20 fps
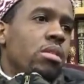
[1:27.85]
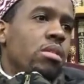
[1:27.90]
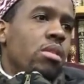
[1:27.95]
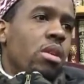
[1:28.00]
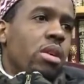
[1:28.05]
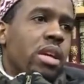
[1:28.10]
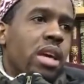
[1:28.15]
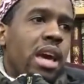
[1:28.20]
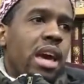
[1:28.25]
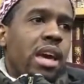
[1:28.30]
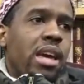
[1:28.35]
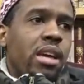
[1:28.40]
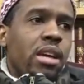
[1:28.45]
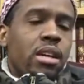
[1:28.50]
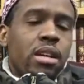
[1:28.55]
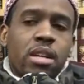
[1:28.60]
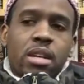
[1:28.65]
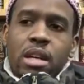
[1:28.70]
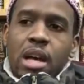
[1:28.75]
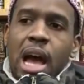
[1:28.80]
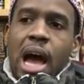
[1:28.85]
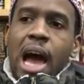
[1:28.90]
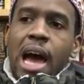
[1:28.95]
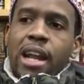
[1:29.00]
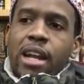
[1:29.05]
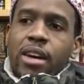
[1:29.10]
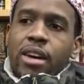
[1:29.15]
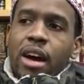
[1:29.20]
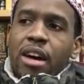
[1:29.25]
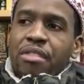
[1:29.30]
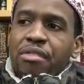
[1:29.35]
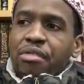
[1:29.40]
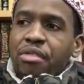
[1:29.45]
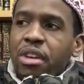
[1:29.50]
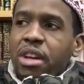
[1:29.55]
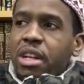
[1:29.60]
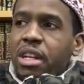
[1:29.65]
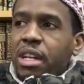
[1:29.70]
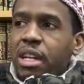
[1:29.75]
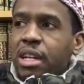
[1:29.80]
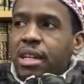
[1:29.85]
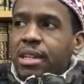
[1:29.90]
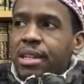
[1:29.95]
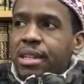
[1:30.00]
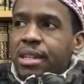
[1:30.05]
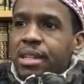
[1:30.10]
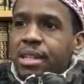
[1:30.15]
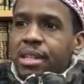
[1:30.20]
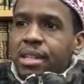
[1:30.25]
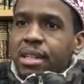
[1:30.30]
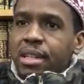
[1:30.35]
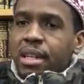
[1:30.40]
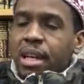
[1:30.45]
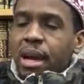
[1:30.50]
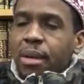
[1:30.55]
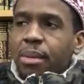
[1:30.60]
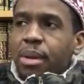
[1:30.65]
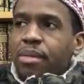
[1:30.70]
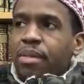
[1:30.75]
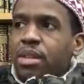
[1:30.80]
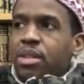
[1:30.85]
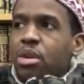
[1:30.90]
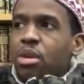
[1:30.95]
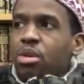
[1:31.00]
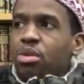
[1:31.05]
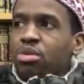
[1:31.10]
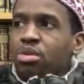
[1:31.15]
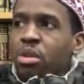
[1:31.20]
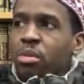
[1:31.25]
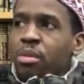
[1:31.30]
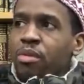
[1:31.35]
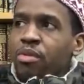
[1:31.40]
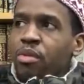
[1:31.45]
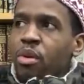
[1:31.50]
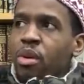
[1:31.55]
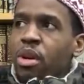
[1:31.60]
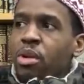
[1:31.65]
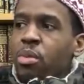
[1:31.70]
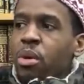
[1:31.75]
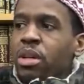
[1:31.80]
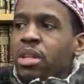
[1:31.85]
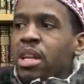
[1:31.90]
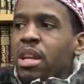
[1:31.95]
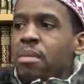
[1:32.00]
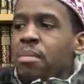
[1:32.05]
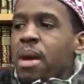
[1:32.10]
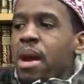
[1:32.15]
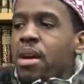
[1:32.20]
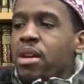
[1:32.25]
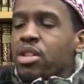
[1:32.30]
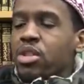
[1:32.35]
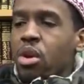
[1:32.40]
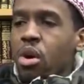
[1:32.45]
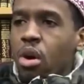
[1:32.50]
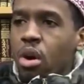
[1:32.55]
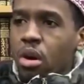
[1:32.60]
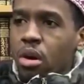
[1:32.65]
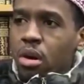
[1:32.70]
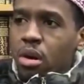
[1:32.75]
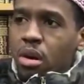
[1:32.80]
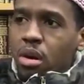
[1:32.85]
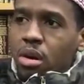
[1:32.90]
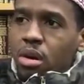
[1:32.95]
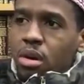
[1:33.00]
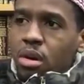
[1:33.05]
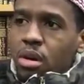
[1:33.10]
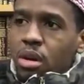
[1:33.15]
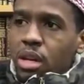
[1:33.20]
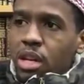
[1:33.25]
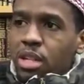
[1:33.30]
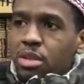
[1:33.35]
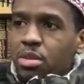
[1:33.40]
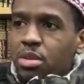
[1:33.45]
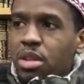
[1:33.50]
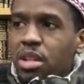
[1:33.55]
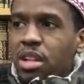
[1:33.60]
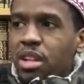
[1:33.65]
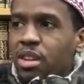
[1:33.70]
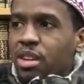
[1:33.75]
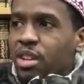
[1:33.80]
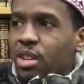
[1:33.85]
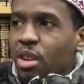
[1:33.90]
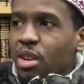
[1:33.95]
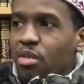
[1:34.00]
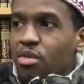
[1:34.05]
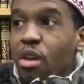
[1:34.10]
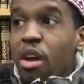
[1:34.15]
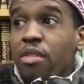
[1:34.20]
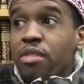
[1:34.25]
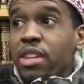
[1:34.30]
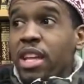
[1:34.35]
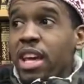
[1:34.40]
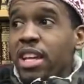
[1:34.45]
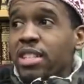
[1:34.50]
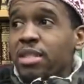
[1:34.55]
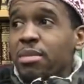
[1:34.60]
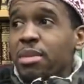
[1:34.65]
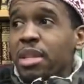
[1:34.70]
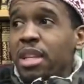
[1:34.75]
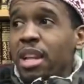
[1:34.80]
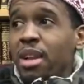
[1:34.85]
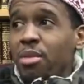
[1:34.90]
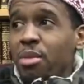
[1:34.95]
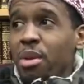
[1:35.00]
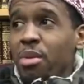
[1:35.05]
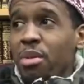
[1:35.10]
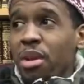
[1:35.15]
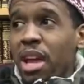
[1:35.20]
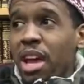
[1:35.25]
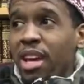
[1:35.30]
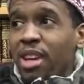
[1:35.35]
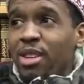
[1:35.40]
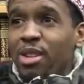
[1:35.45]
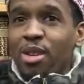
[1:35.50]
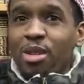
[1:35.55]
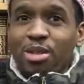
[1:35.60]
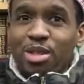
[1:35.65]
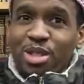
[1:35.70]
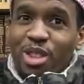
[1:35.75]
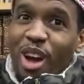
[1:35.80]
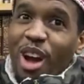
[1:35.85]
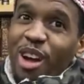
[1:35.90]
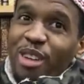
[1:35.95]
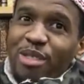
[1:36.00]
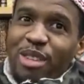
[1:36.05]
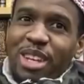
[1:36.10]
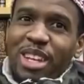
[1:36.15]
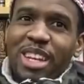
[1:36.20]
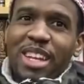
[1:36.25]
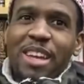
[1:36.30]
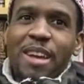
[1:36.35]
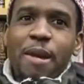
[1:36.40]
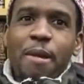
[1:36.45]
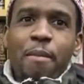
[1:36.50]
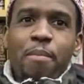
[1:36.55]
Okay? I had a friend, I believe I told a story before, he worked at a marriage hall. And this was in the, you know, the rough days of Medina. We were like, you know, starving.